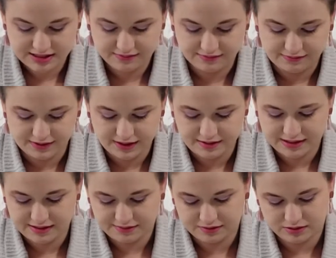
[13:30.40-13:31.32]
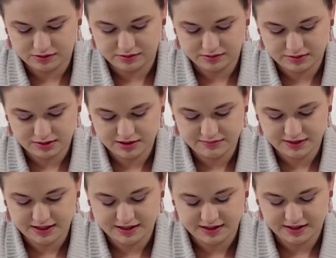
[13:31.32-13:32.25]
Very difficult. Oh my
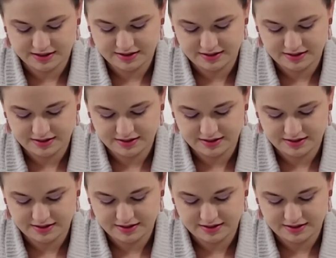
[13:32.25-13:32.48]
God.